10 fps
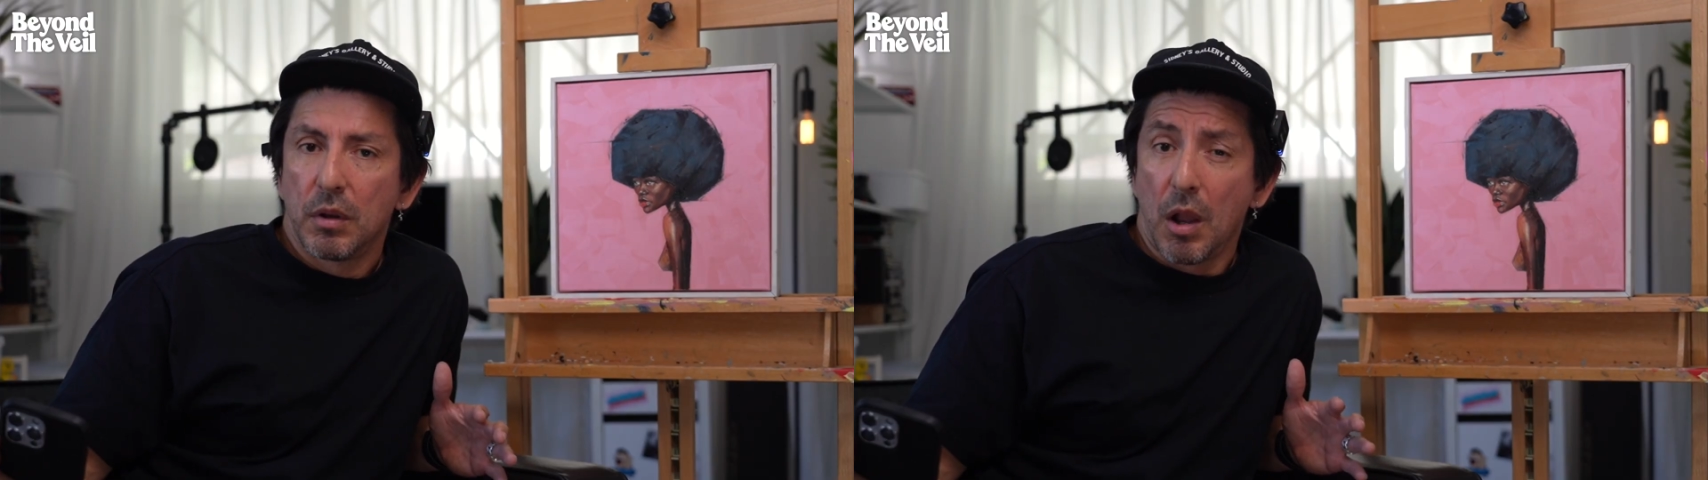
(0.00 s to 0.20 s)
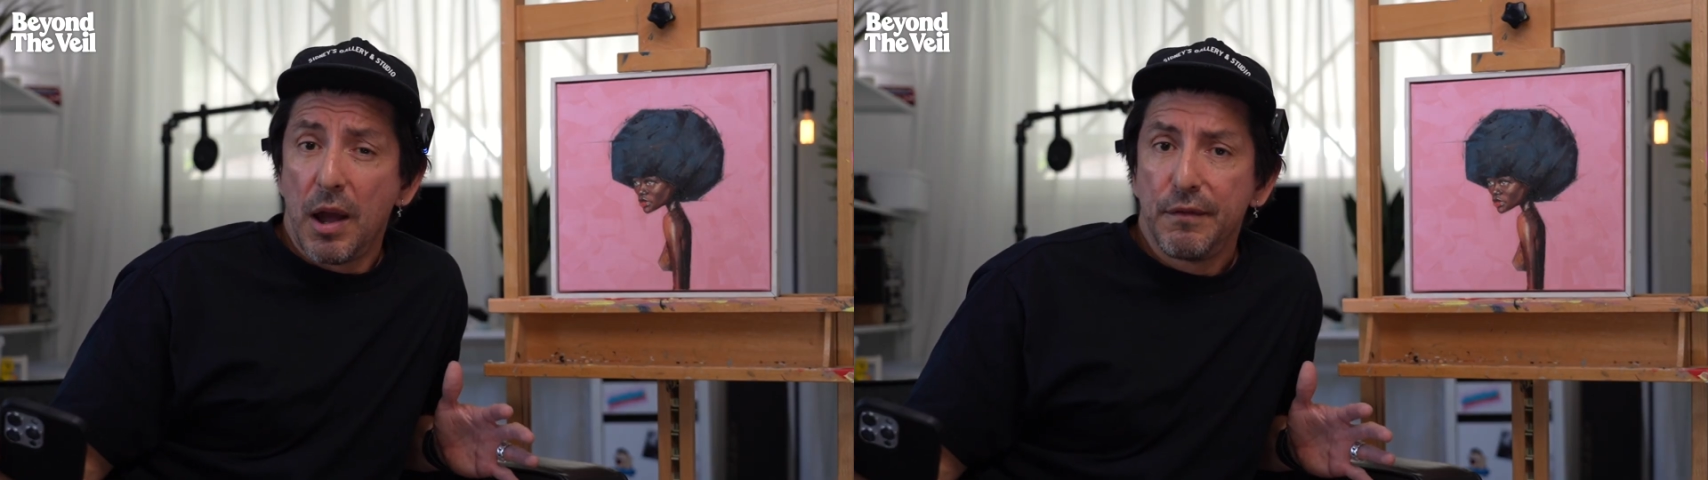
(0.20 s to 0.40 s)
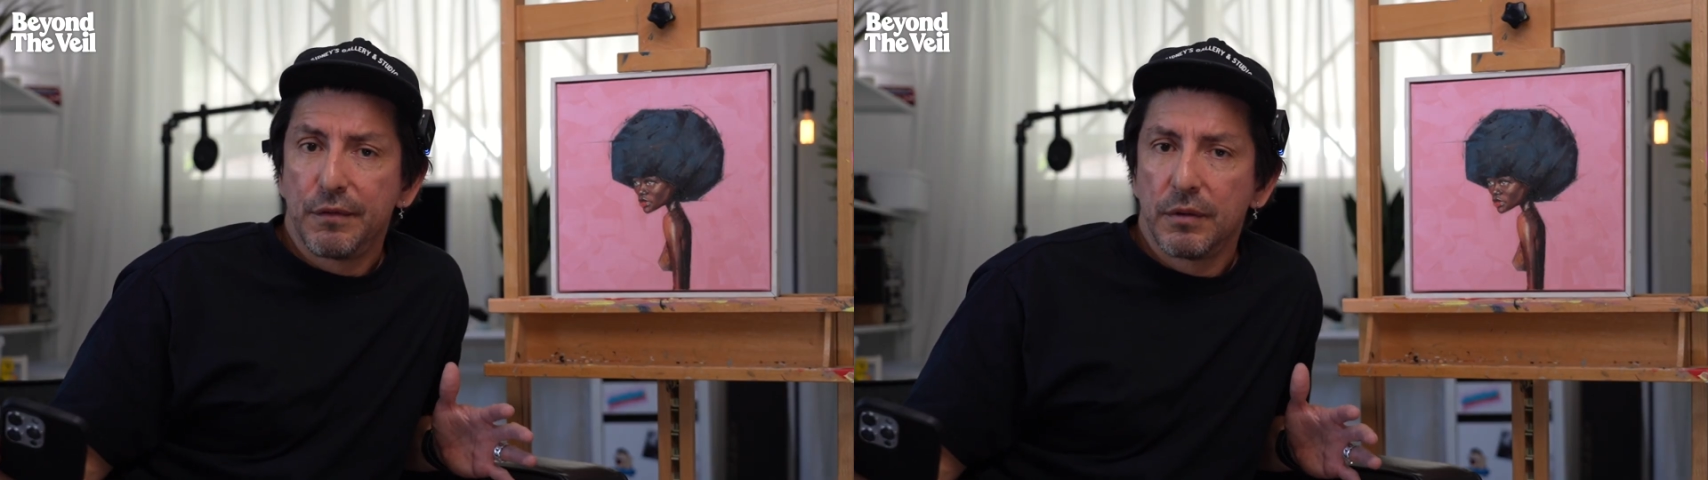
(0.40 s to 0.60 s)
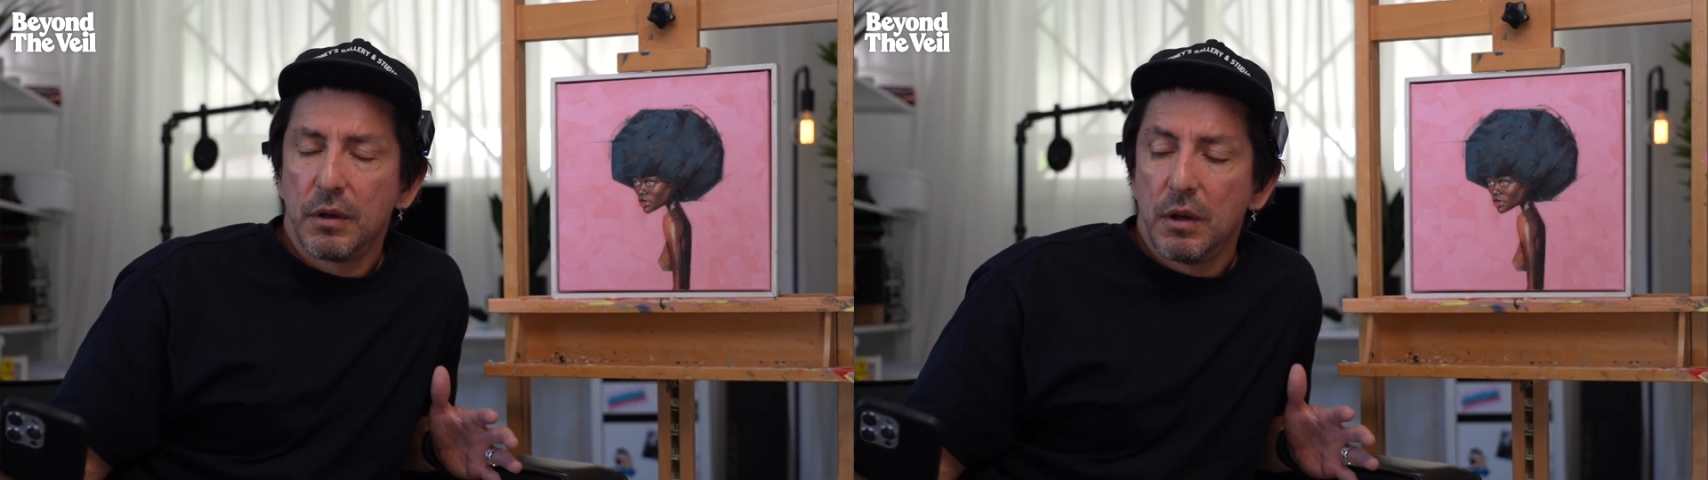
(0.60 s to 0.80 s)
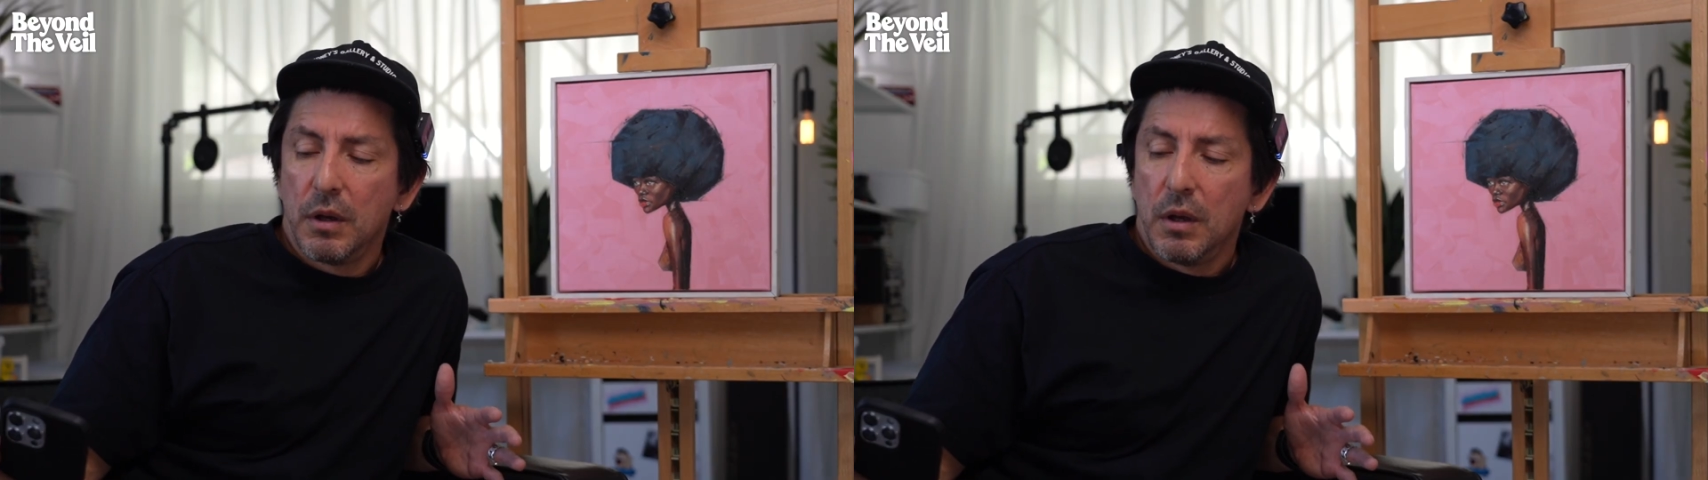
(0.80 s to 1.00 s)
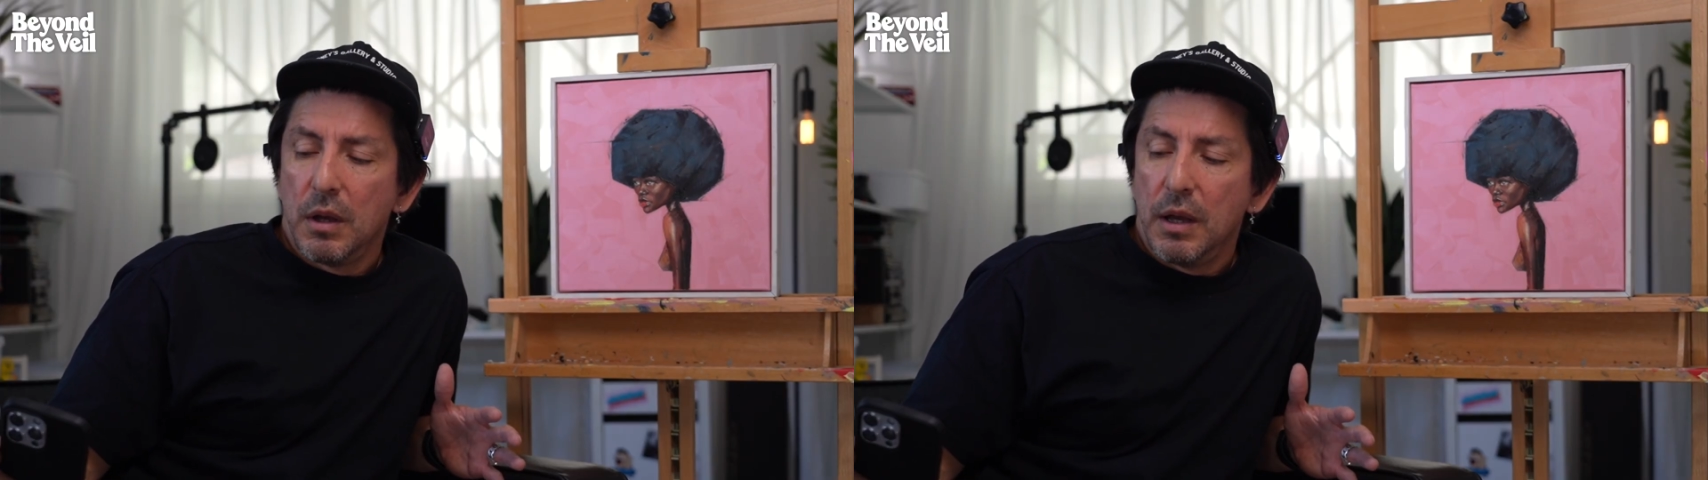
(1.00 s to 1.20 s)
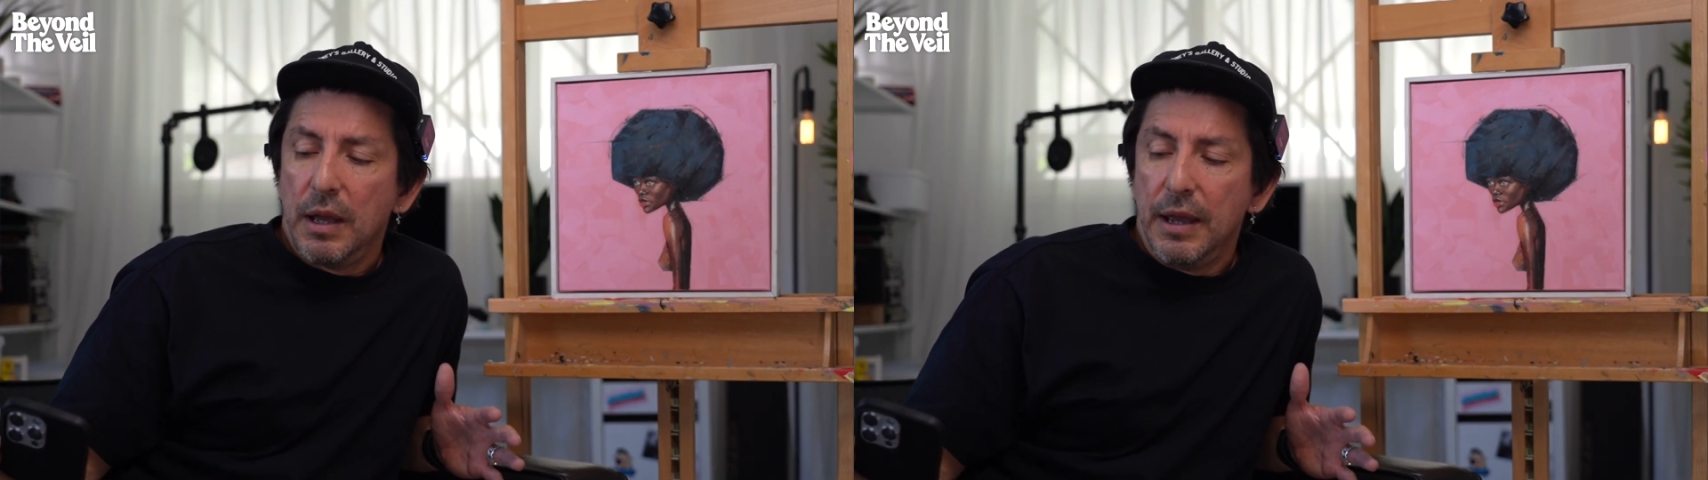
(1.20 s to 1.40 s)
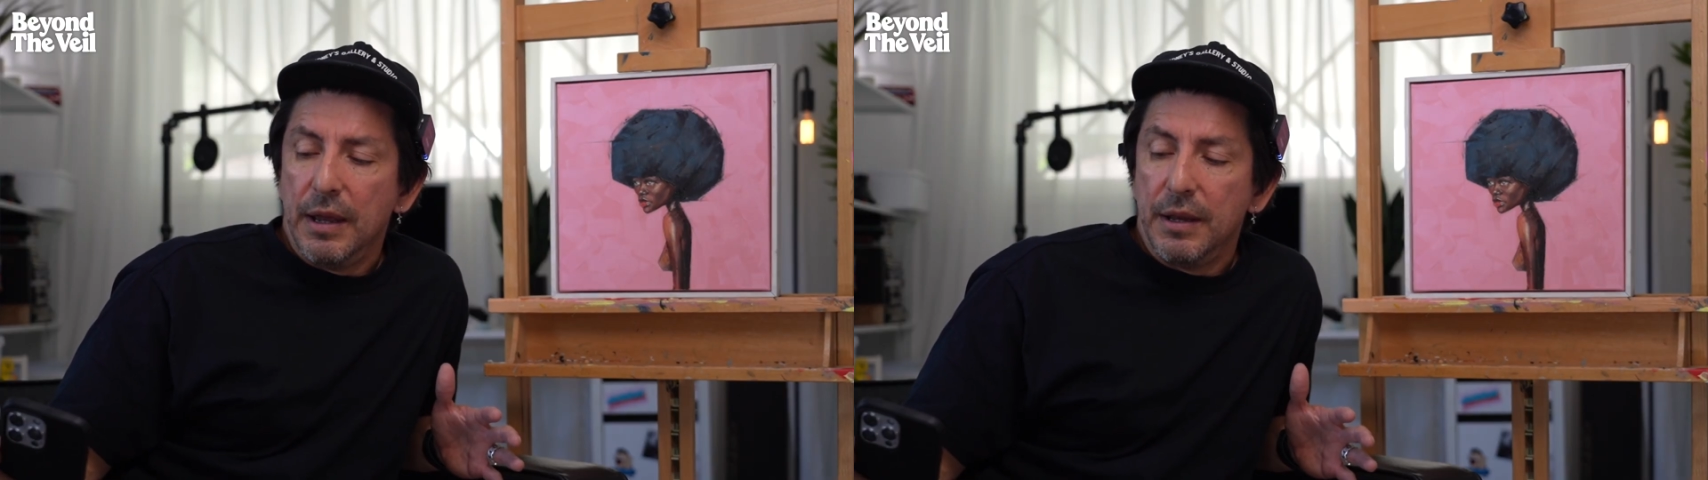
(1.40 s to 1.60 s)
life
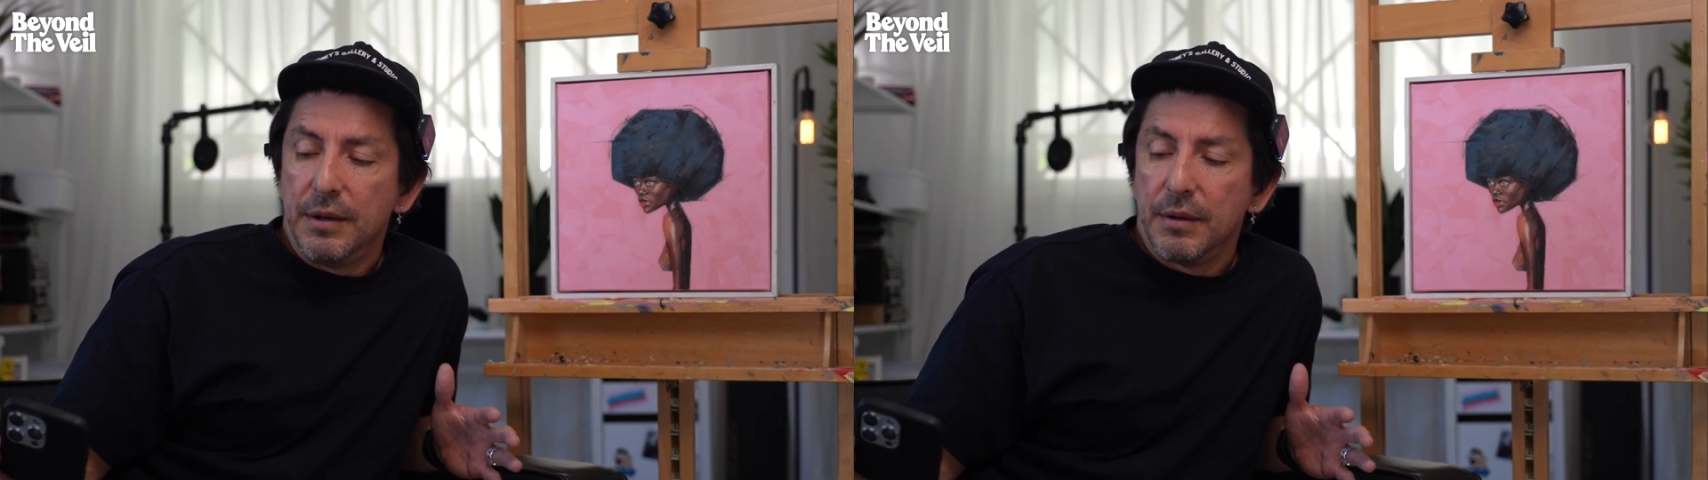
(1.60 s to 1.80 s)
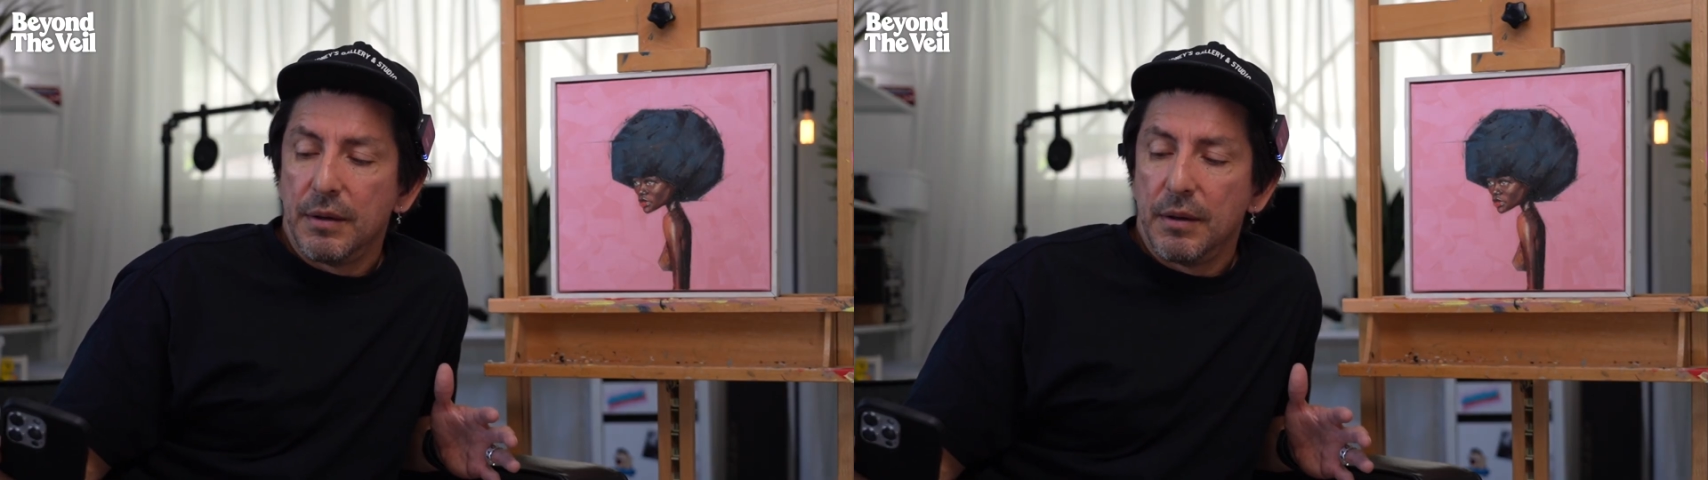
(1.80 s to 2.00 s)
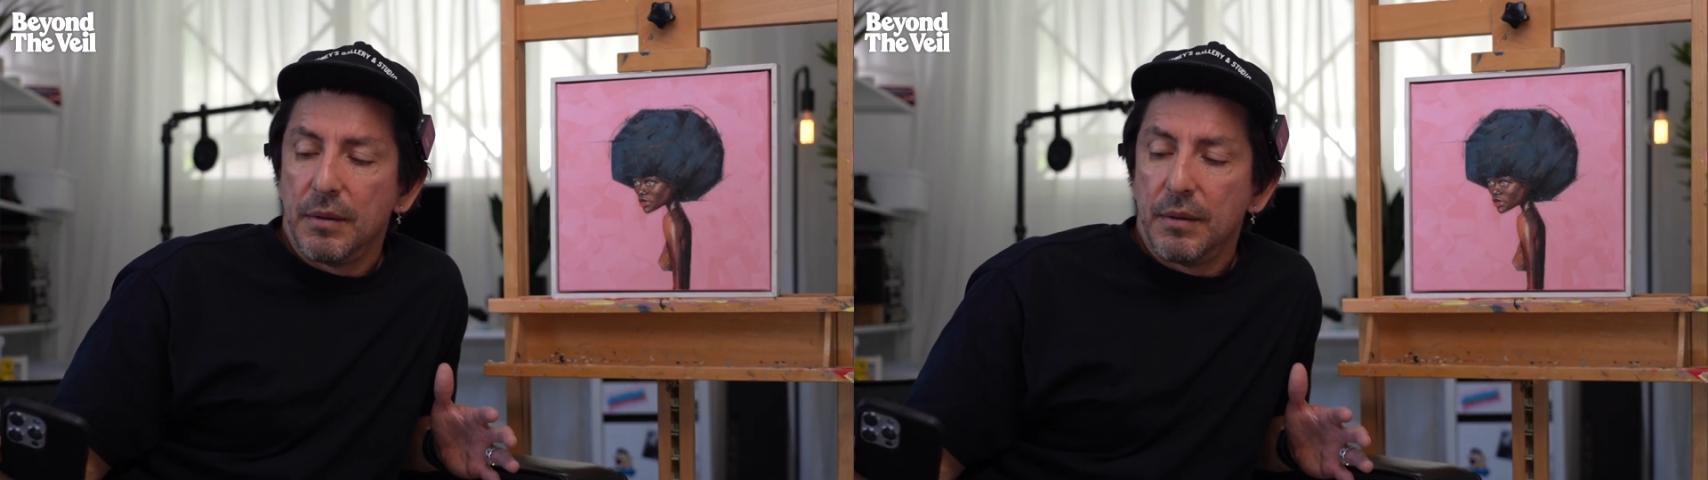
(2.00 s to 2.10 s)
and